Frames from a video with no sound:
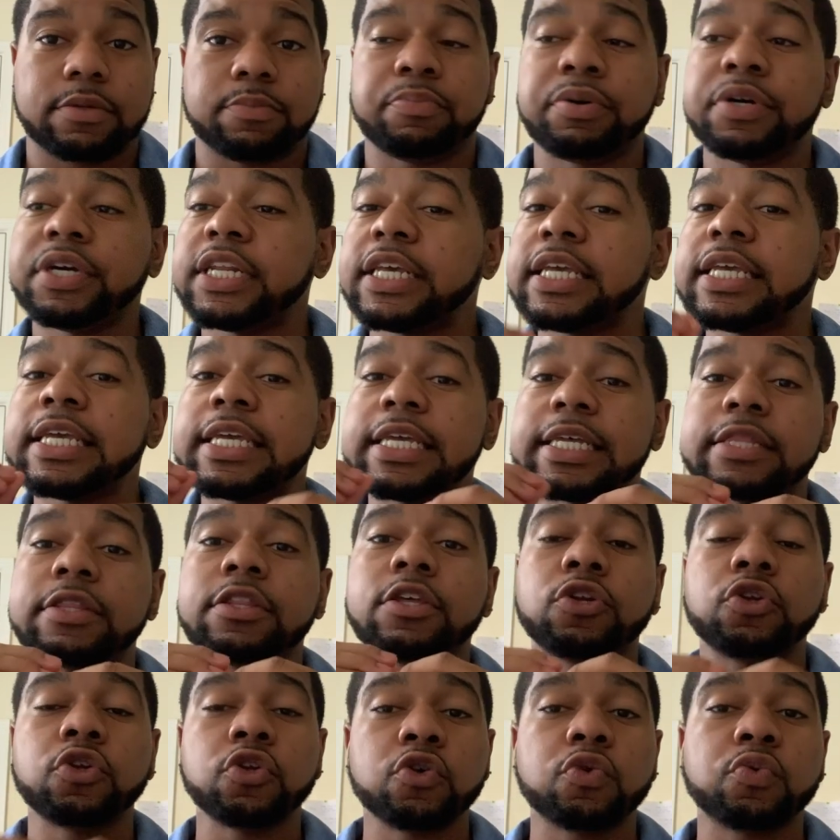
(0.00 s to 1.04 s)
Put in the
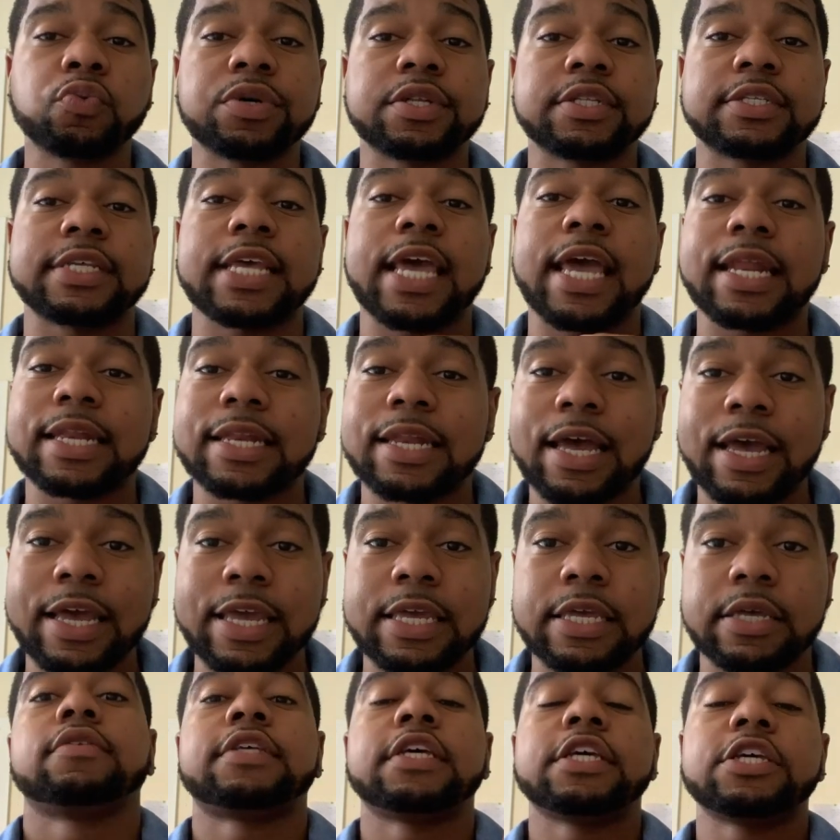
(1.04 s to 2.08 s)
new ones at
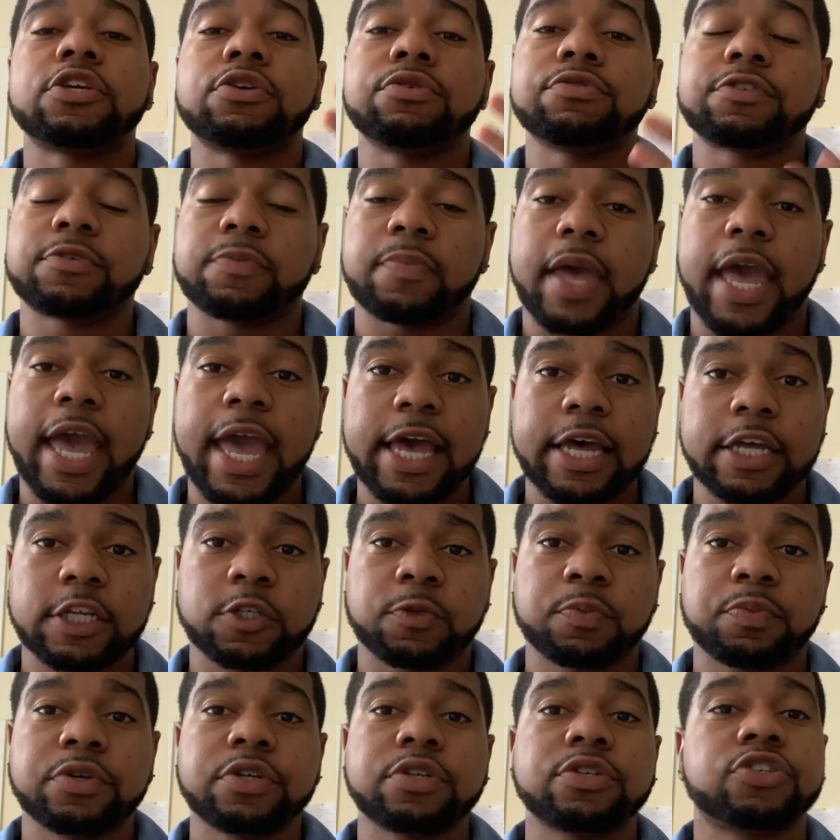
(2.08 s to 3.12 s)
night, take you some
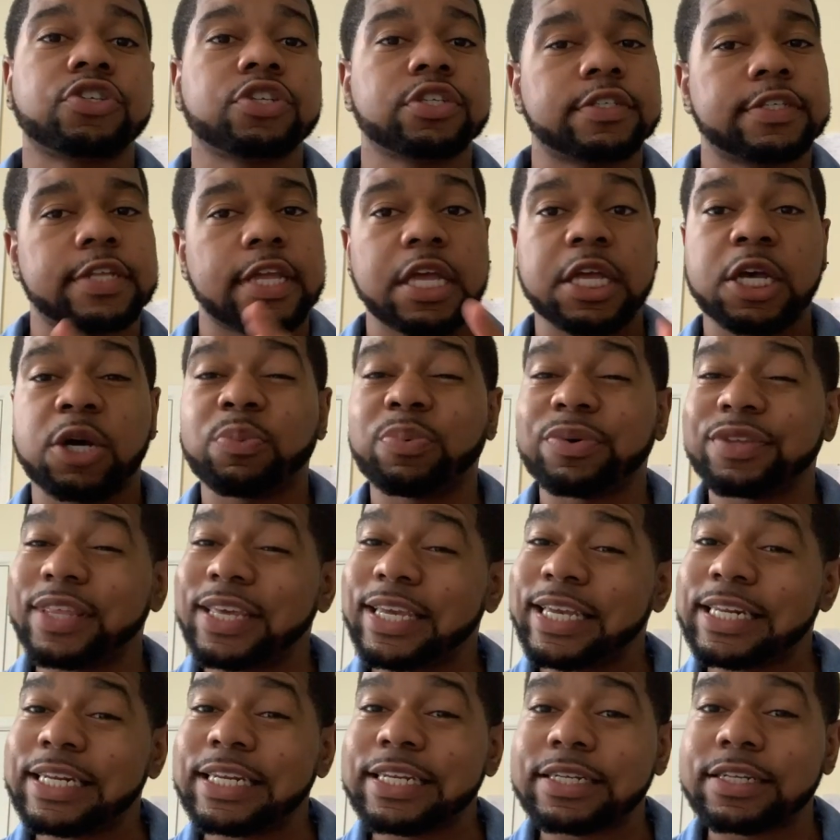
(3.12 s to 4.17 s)
aspirin just to help with
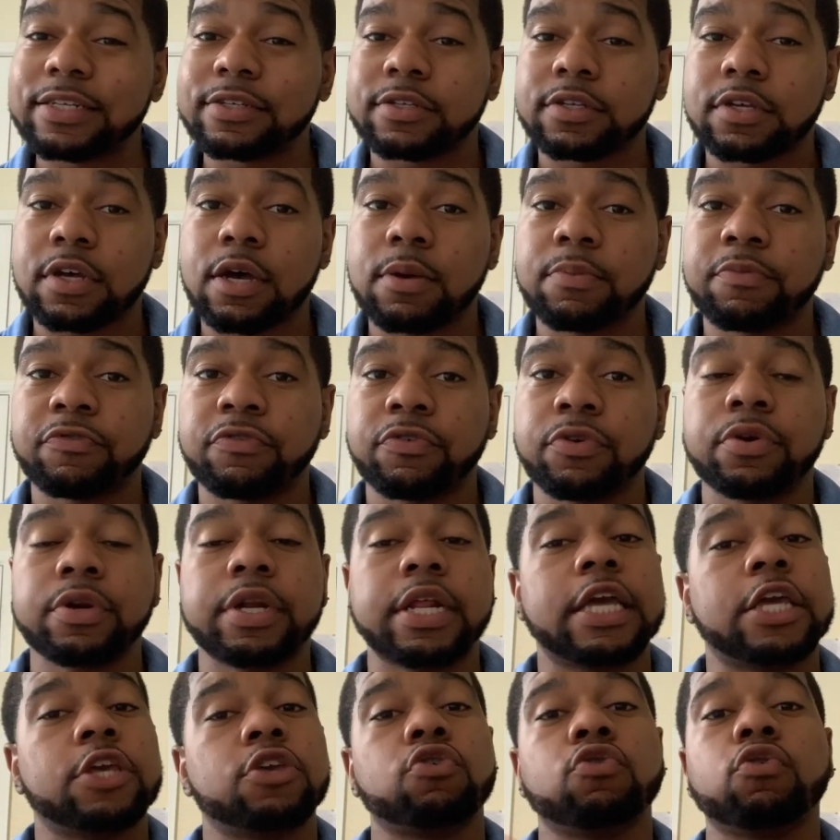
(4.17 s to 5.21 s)
any discomfort
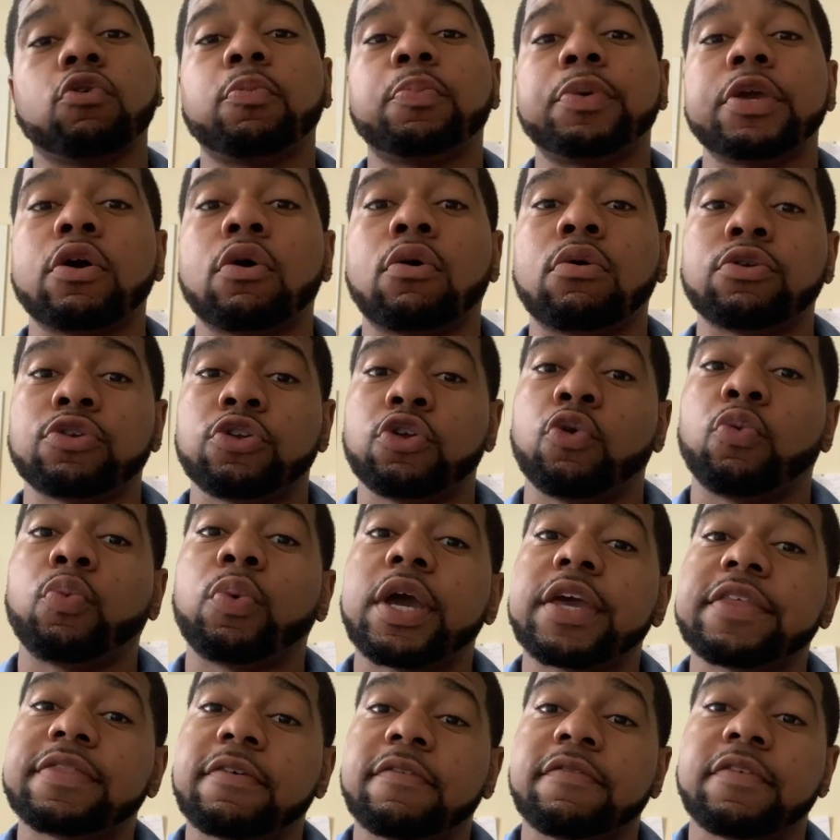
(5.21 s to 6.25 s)
and you'll be on your
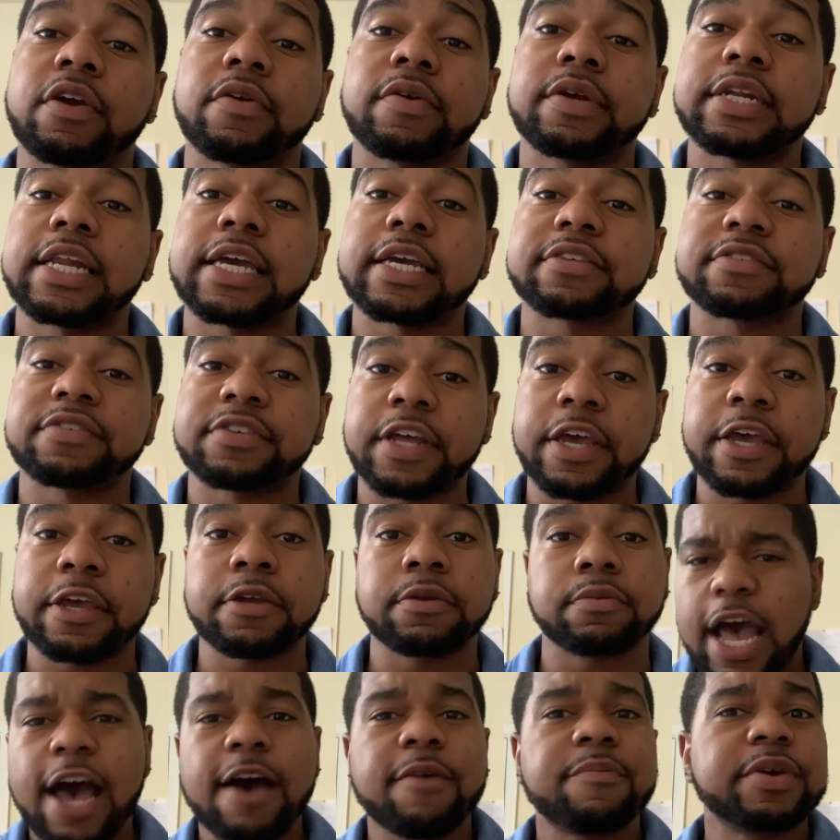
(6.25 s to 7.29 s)
way the very next
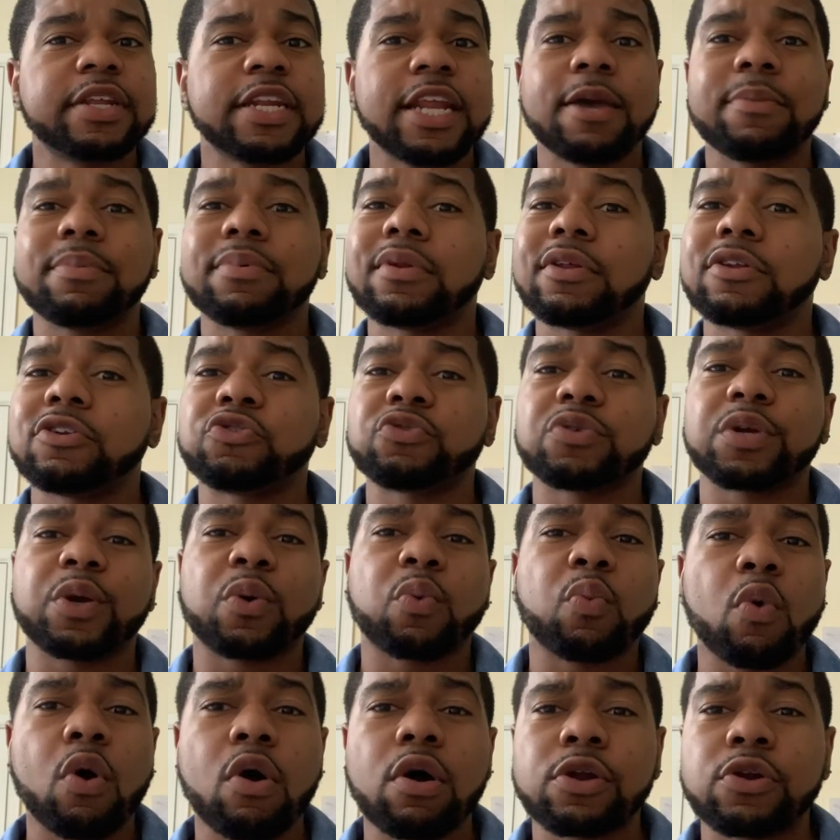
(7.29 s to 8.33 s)
day. I've been able to
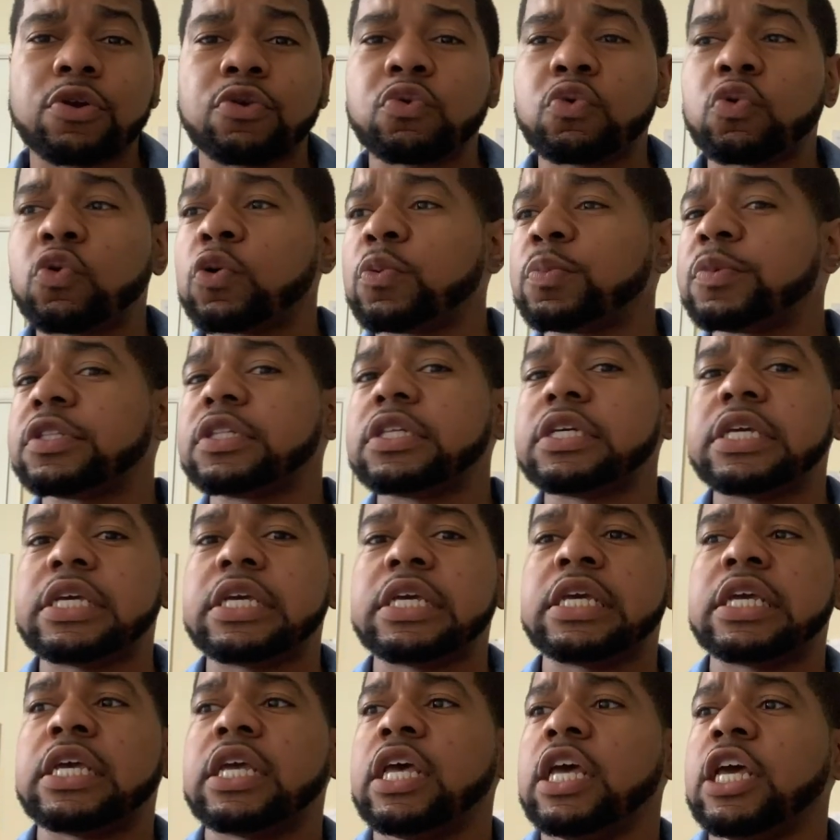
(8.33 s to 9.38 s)
drink water
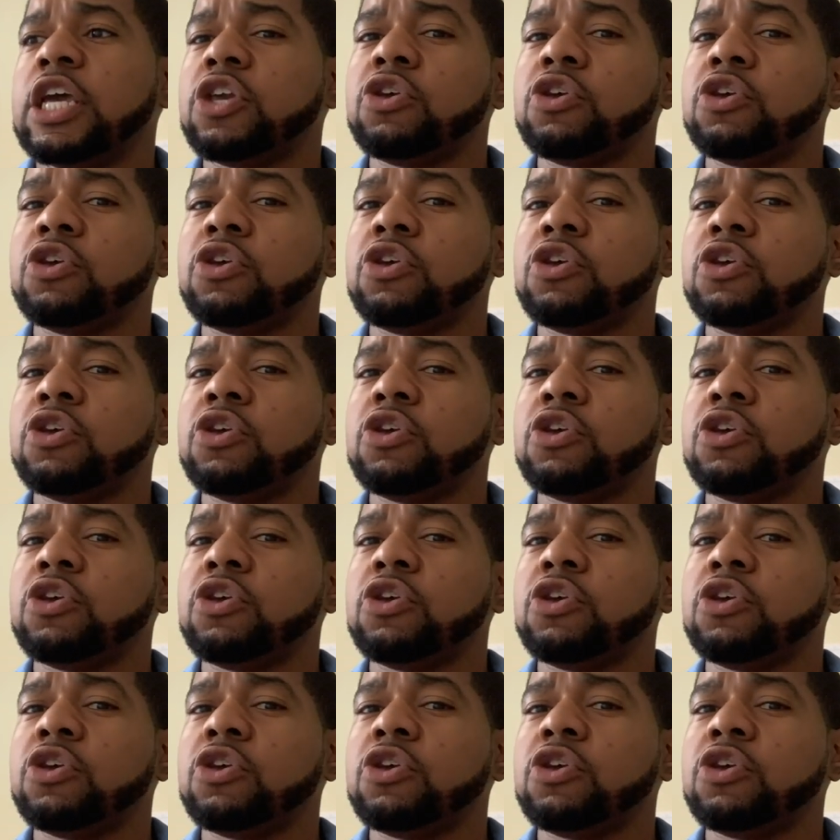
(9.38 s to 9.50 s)
normally.